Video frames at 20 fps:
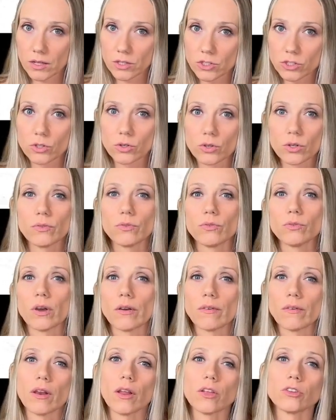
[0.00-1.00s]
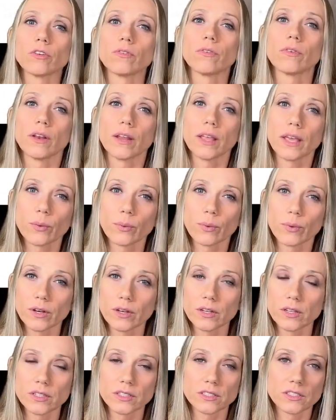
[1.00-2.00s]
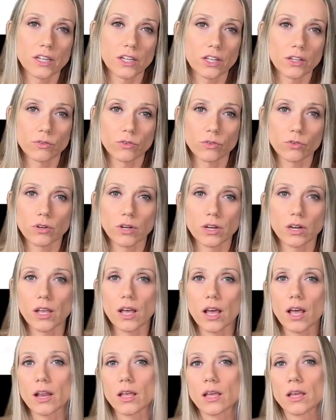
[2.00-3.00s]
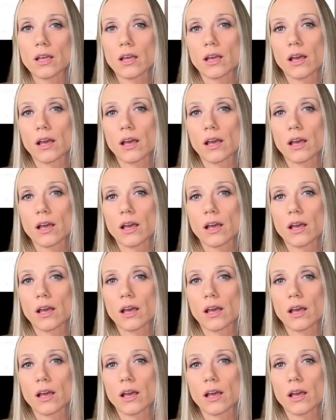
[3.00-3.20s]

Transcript: So if you have a lot of liquid inside of the root canal,